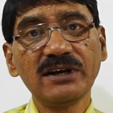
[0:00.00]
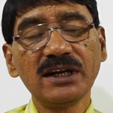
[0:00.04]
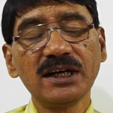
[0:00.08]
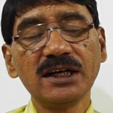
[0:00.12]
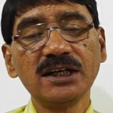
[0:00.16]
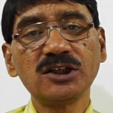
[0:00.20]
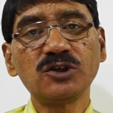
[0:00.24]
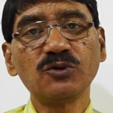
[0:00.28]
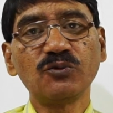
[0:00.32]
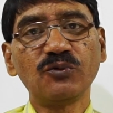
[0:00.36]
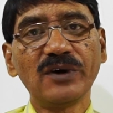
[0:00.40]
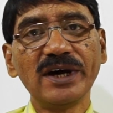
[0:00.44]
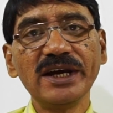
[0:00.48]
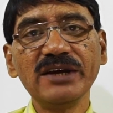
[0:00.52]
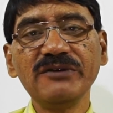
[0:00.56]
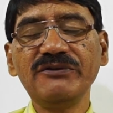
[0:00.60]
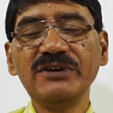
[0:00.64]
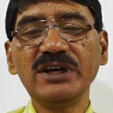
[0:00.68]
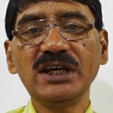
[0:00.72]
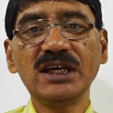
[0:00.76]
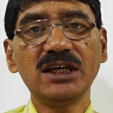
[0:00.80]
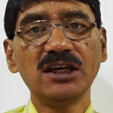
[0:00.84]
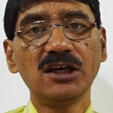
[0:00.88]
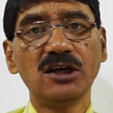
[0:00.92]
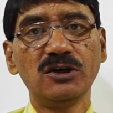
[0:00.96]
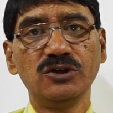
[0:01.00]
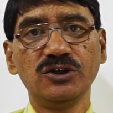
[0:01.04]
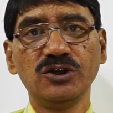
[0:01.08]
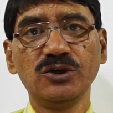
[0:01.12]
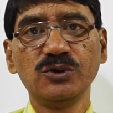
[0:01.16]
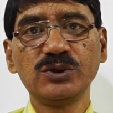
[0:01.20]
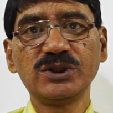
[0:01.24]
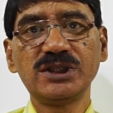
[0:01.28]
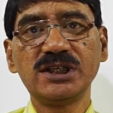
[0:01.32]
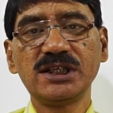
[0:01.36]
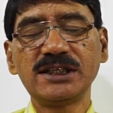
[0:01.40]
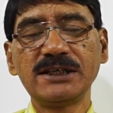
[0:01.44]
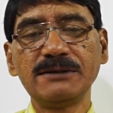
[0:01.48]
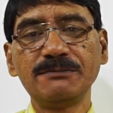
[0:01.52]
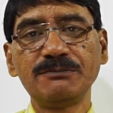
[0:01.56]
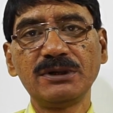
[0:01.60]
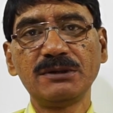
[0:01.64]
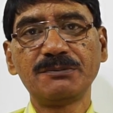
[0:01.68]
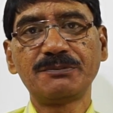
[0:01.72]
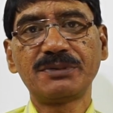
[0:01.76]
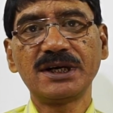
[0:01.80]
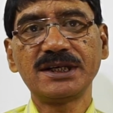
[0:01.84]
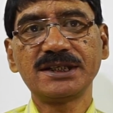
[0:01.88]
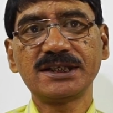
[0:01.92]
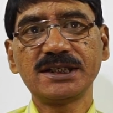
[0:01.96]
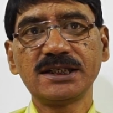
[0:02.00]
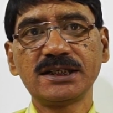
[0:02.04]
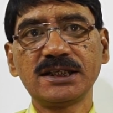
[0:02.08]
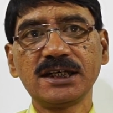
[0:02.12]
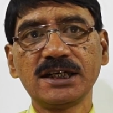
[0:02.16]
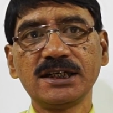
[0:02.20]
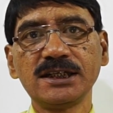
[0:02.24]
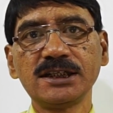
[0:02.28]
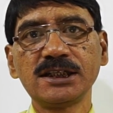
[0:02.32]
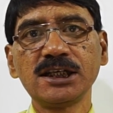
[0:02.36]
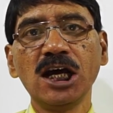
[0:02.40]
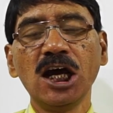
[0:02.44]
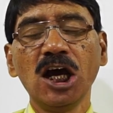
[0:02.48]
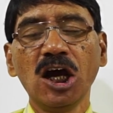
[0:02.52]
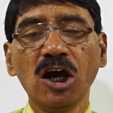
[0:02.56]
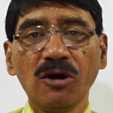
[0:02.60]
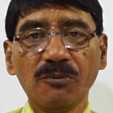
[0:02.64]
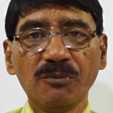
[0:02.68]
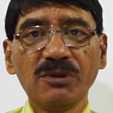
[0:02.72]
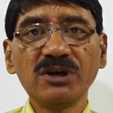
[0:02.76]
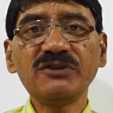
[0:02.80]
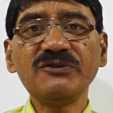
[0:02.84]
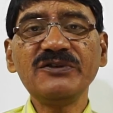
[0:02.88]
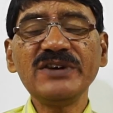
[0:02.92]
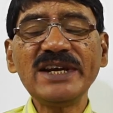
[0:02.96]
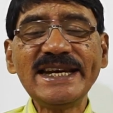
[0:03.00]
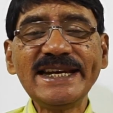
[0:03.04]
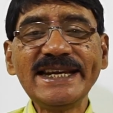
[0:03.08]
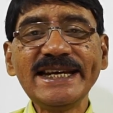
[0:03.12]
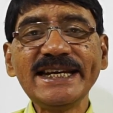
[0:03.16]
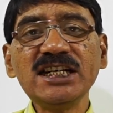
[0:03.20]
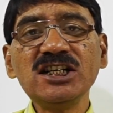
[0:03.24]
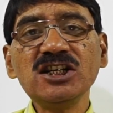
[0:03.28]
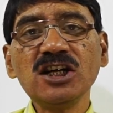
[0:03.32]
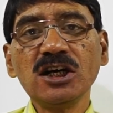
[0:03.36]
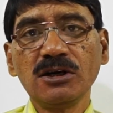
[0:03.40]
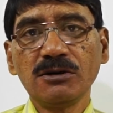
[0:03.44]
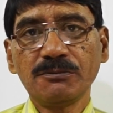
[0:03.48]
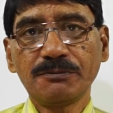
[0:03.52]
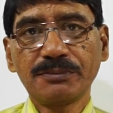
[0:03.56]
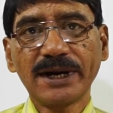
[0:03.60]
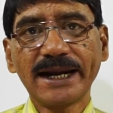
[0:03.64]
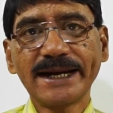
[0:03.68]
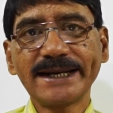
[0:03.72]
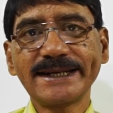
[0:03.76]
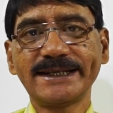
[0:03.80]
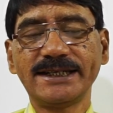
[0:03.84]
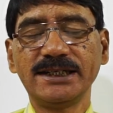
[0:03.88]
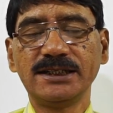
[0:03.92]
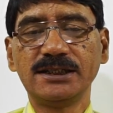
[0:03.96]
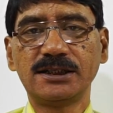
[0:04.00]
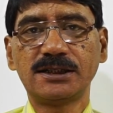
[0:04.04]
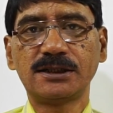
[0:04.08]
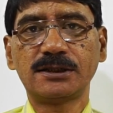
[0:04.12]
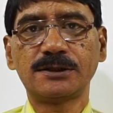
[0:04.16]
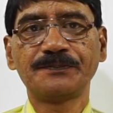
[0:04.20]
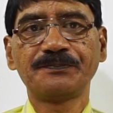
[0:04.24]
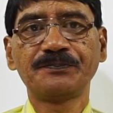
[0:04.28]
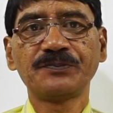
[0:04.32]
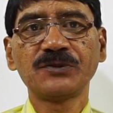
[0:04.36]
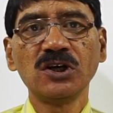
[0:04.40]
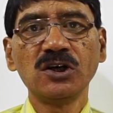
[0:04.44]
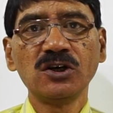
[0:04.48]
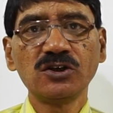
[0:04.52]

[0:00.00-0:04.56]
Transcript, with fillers: learned why we use the simple present tense, but we need practice.